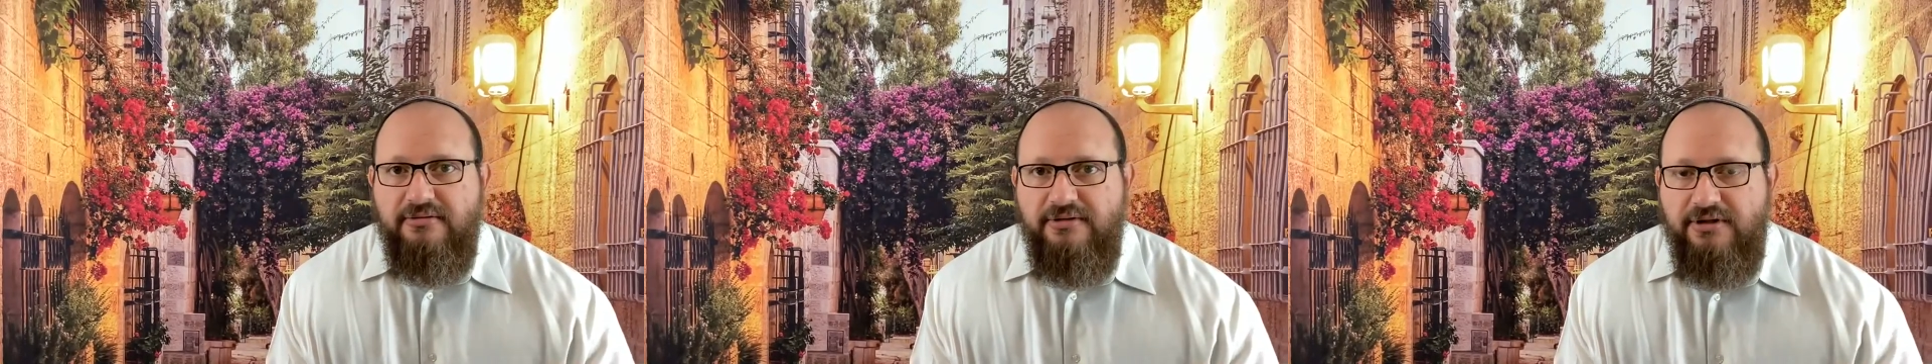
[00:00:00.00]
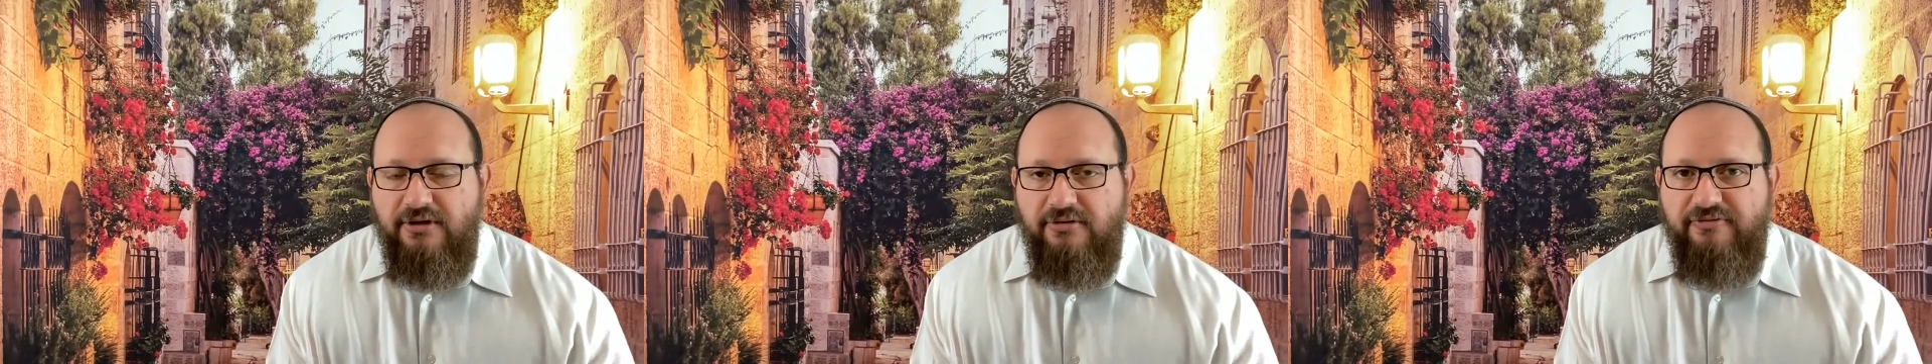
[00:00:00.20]

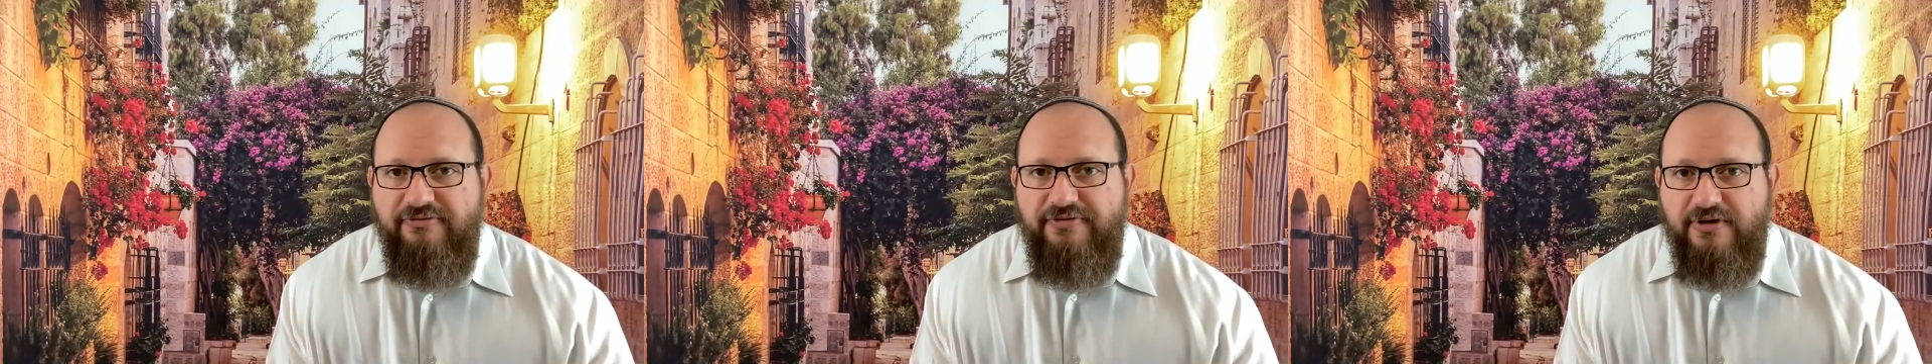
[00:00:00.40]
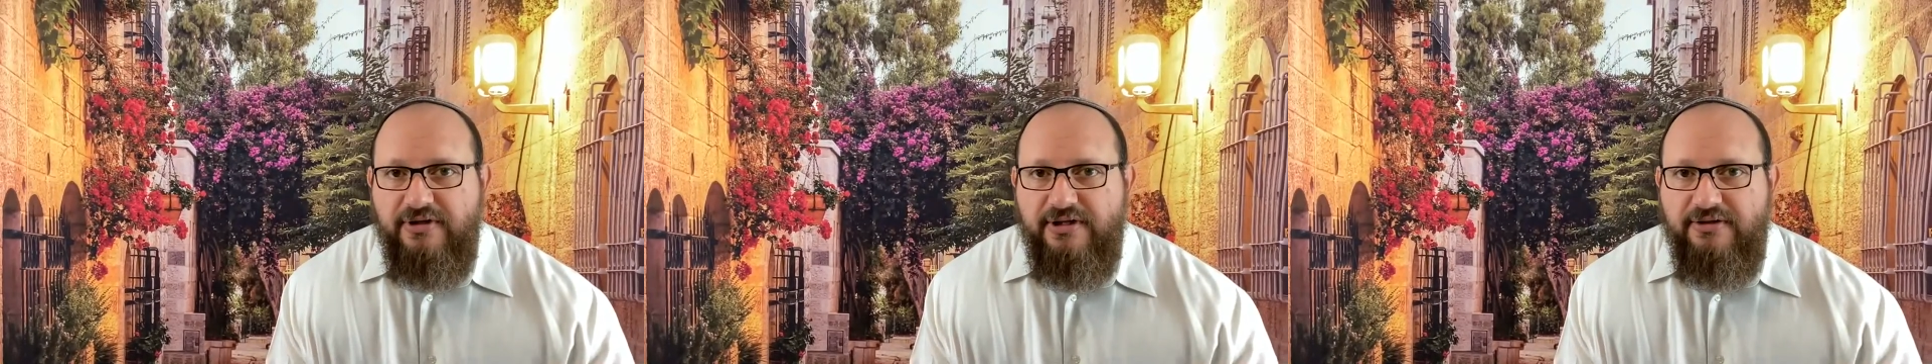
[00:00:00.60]
you know,
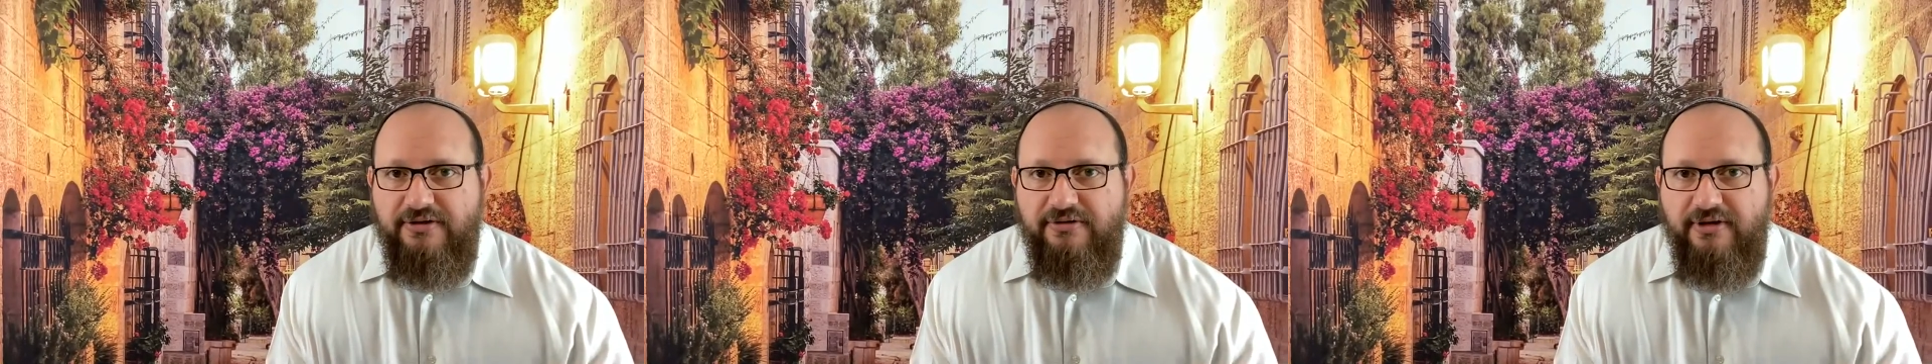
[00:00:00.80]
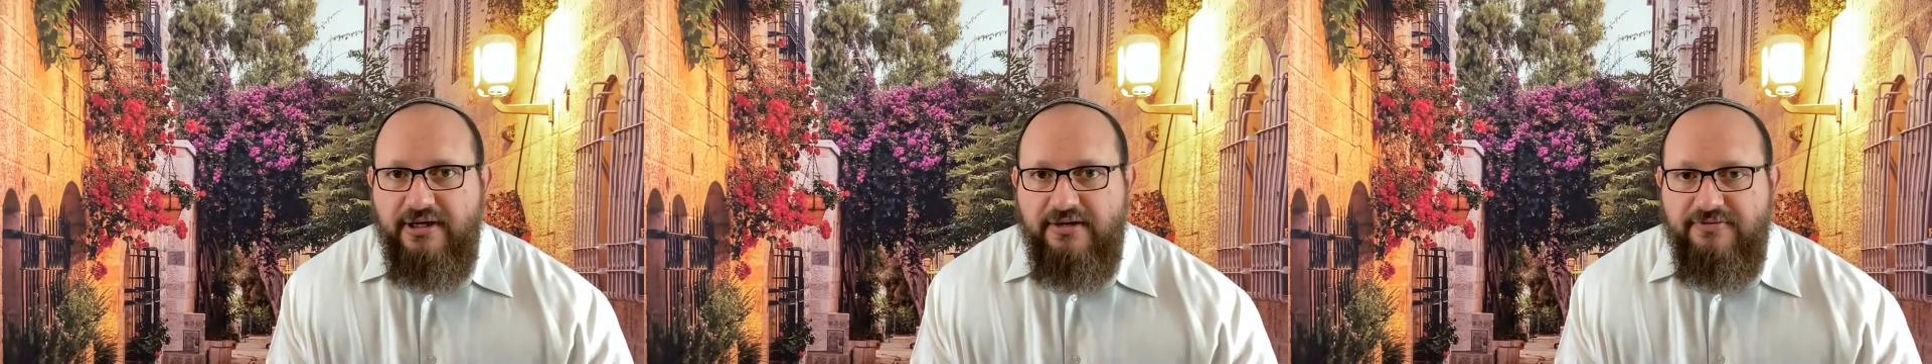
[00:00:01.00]
fill in the
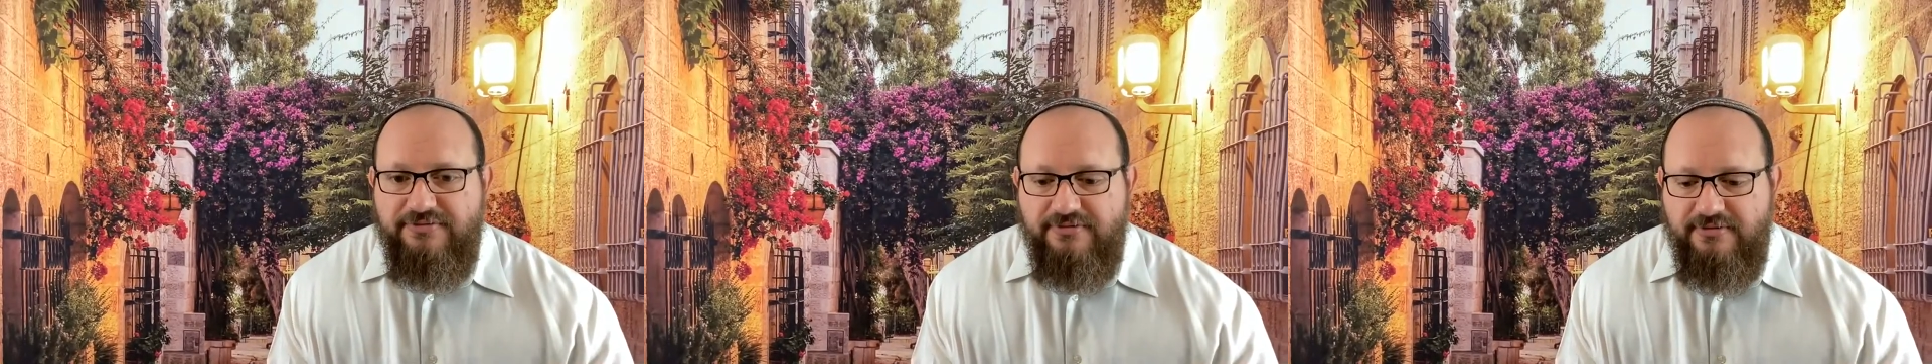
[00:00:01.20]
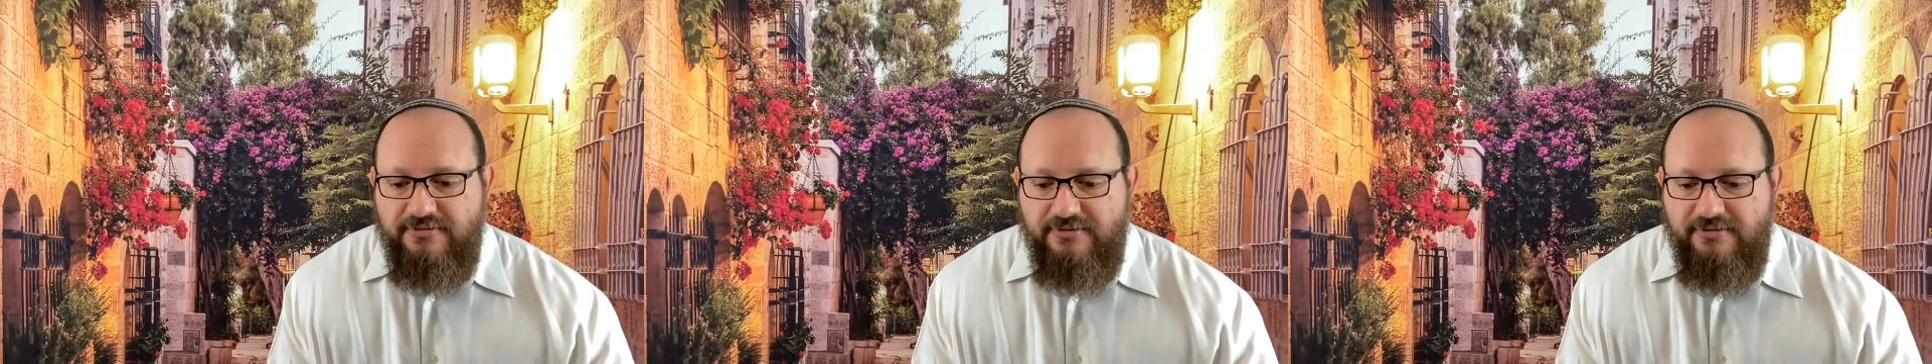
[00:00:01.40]

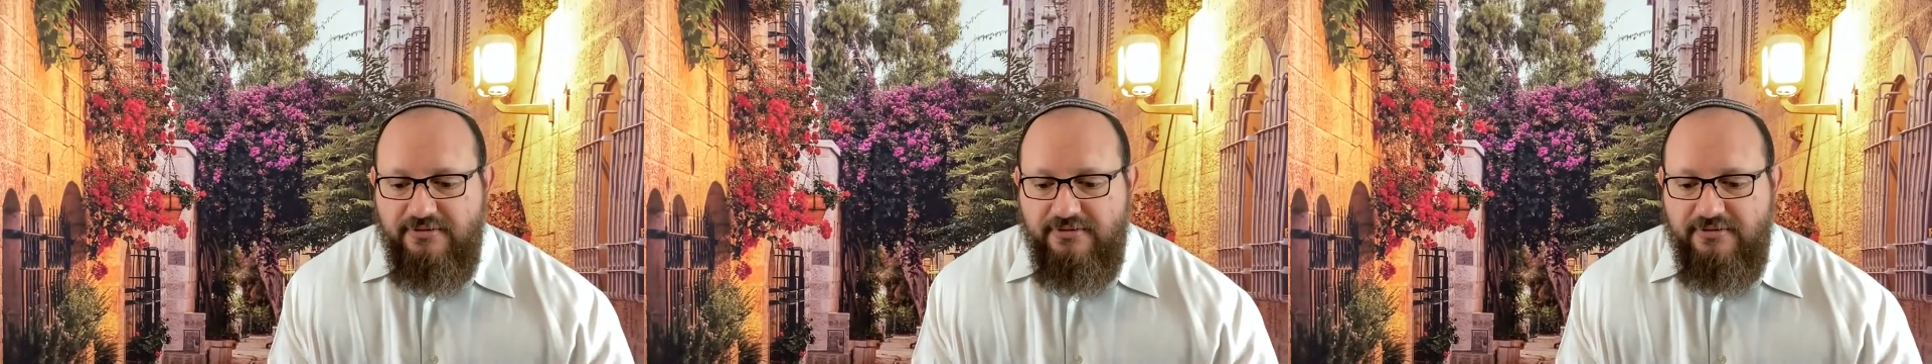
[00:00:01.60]
graves.